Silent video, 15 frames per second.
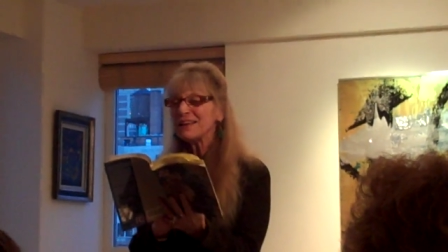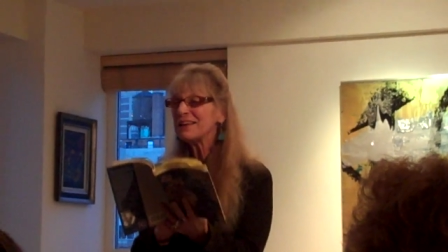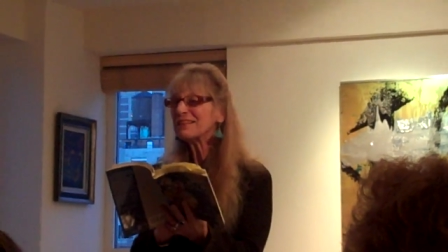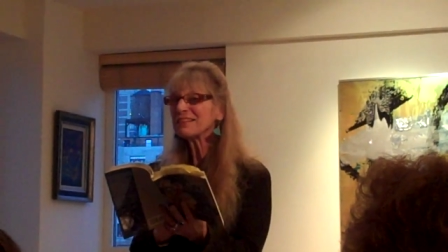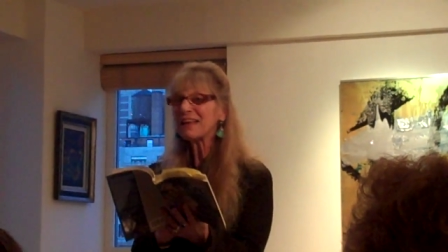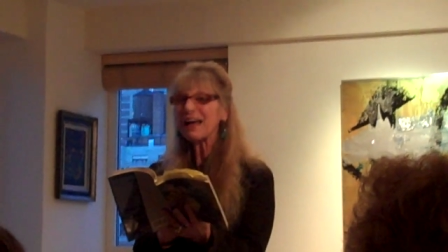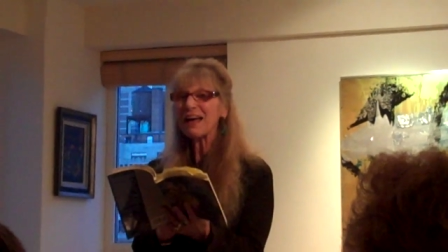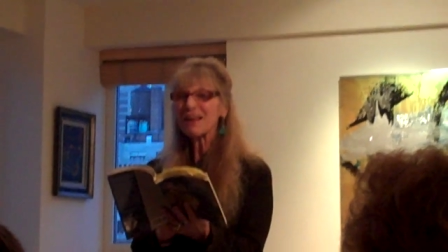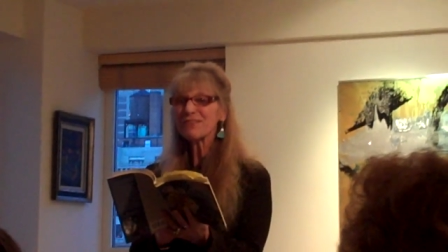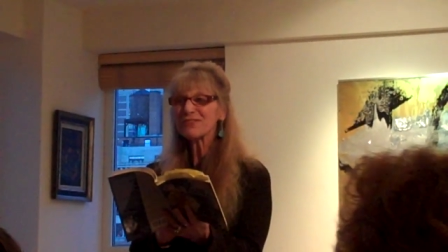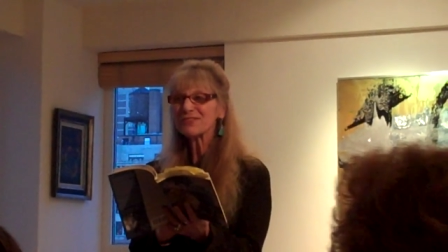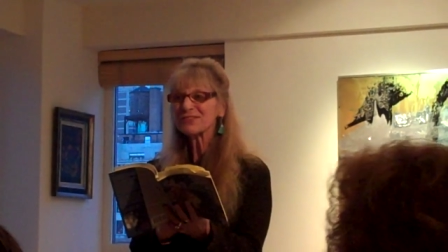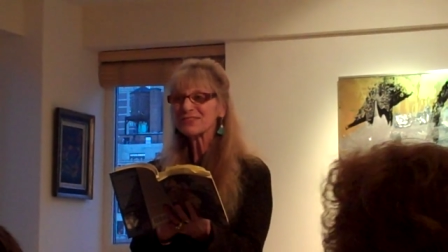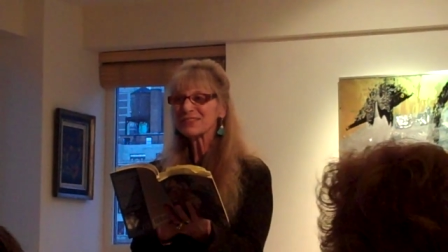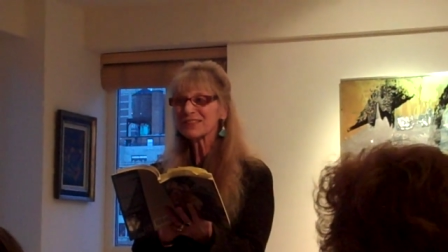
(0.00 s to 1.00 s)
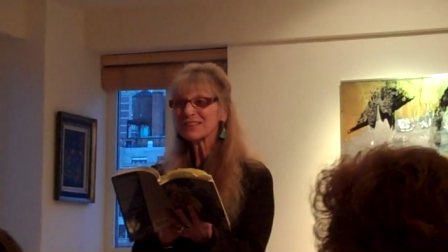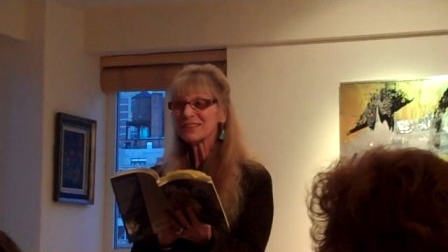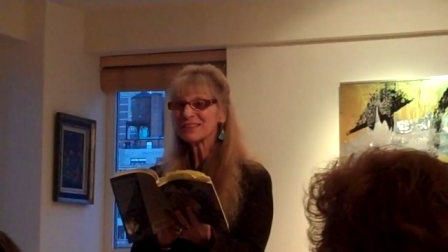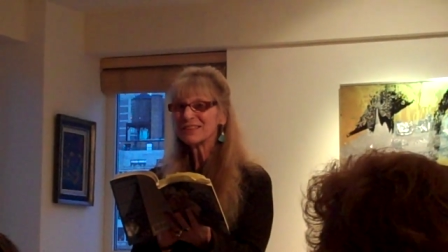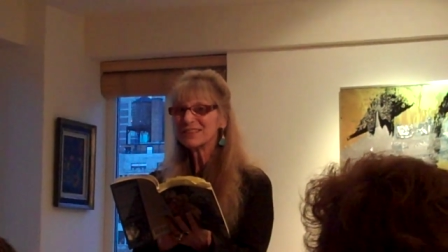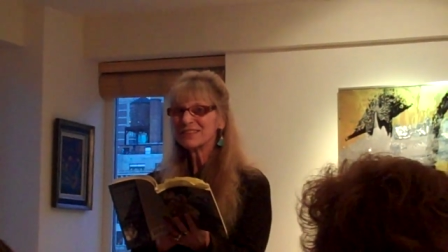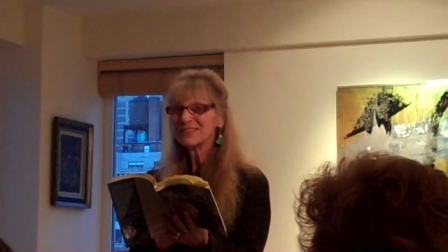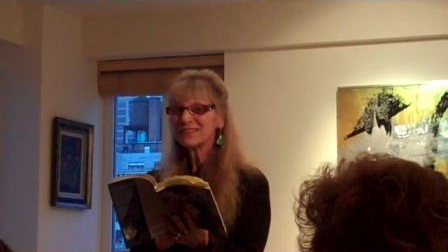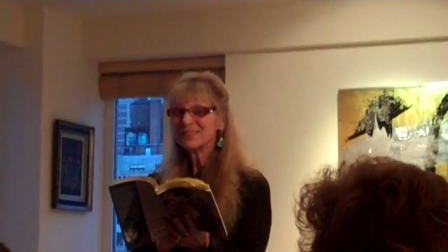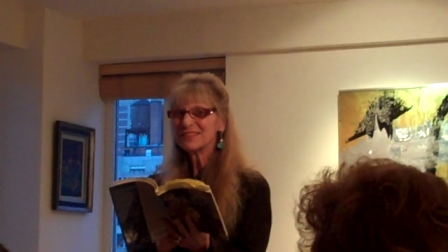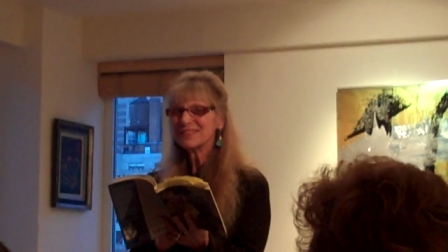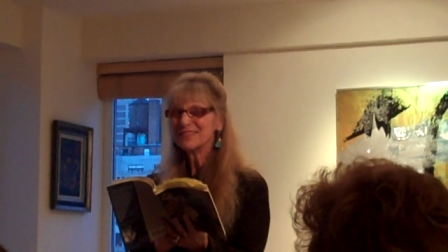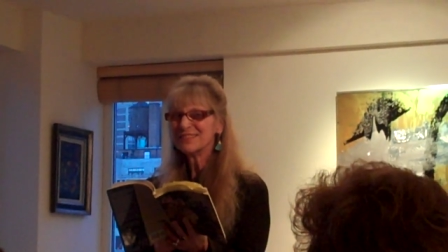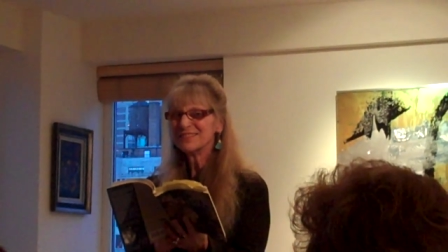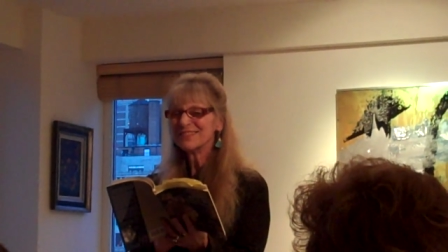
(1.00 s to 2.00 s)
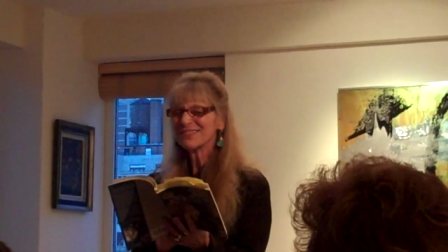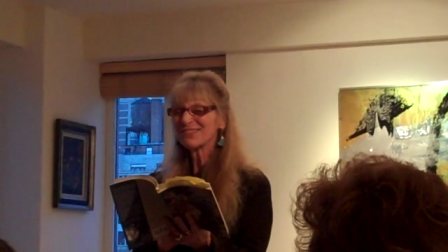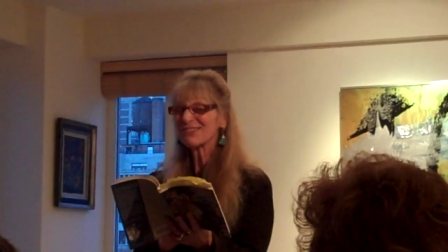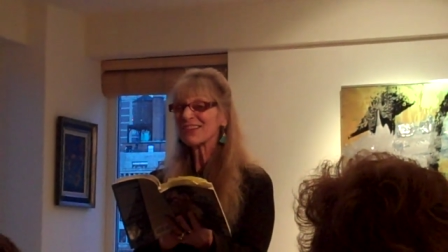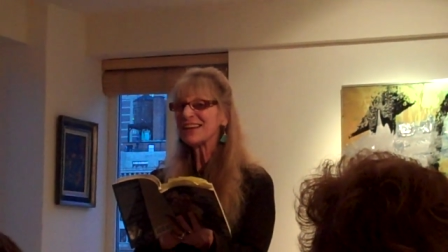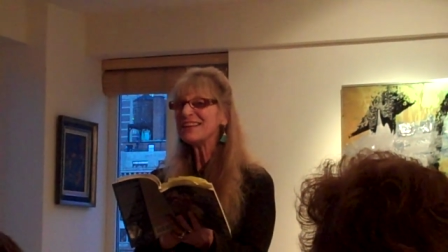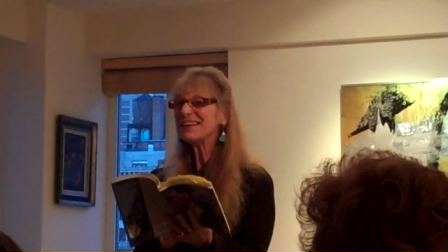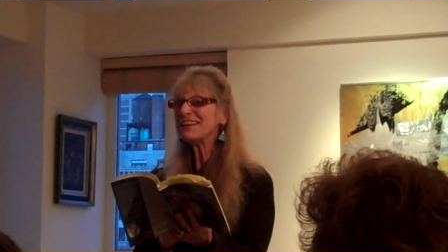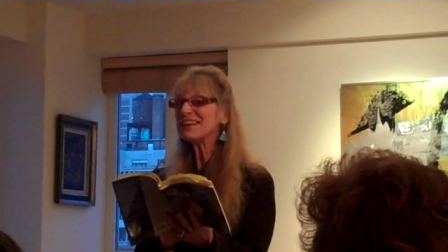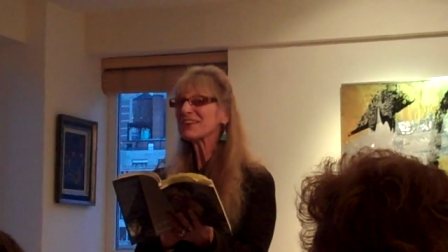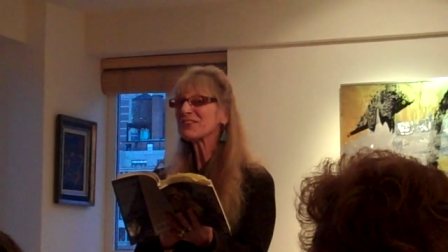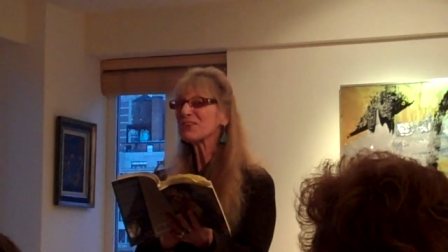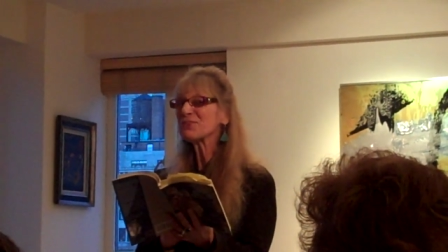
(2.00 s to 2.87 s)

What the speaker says: He laughed, right here